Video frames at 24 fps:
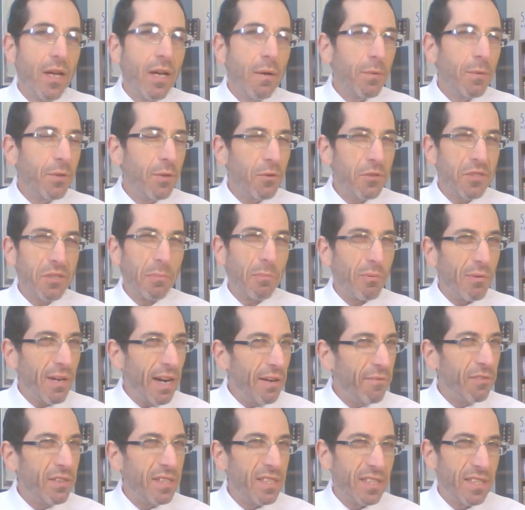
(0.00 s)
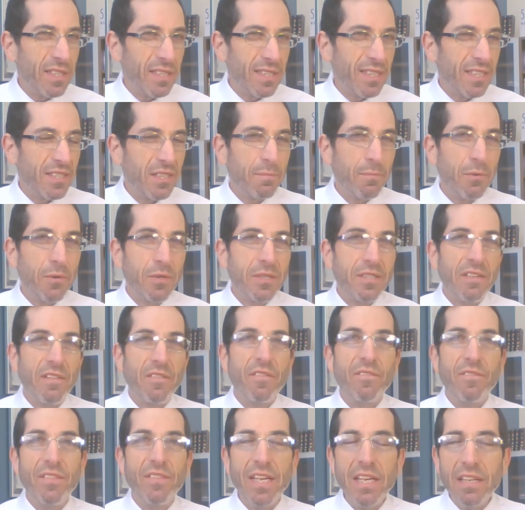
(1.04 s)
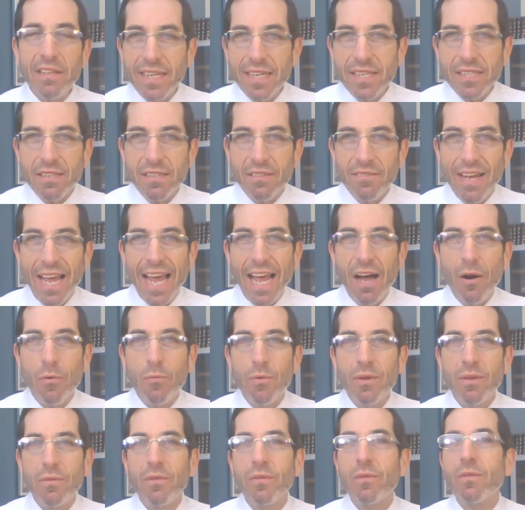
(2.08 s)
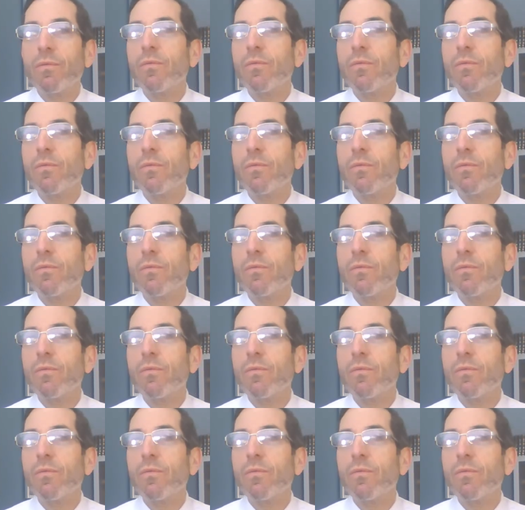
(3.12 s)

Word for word: but those are preferences as opposed to feelings of how we